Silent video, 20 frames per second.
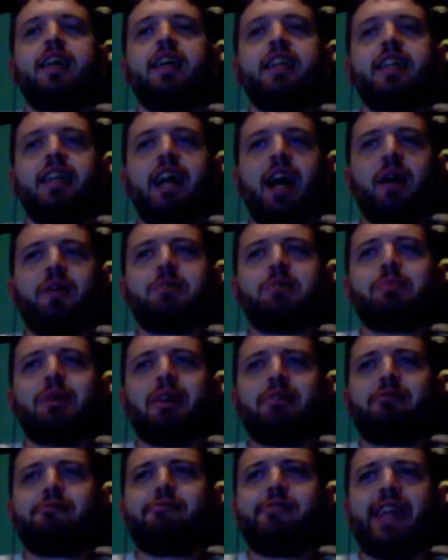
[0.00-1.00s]
That was my
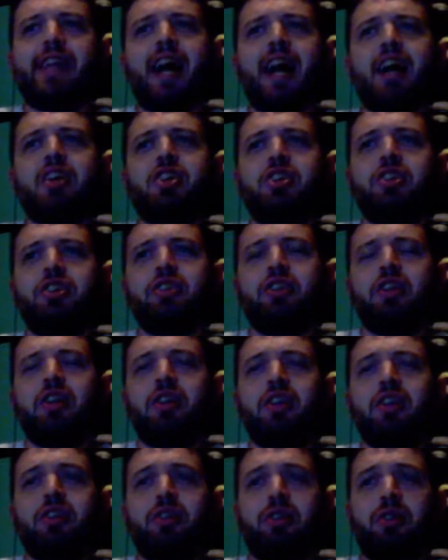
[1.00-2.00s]
reaction
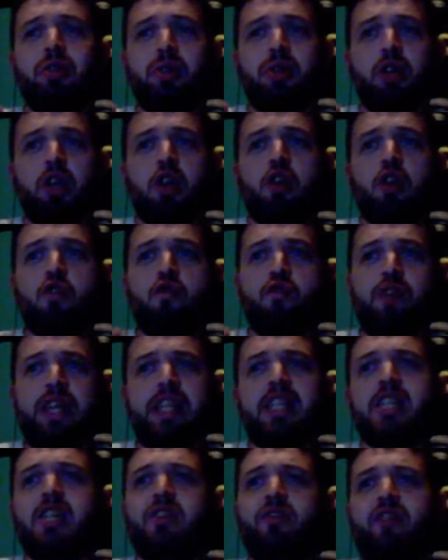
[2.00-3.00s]
to the
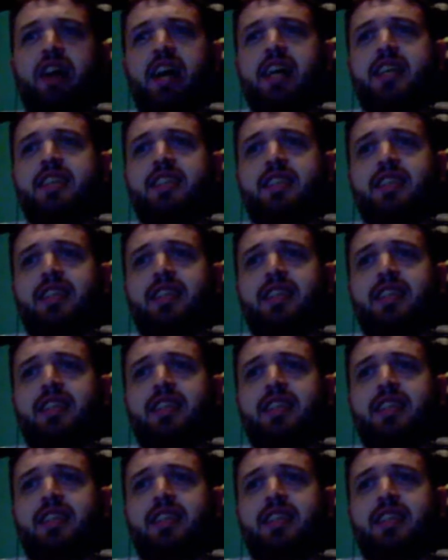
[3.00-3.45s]
cringe fest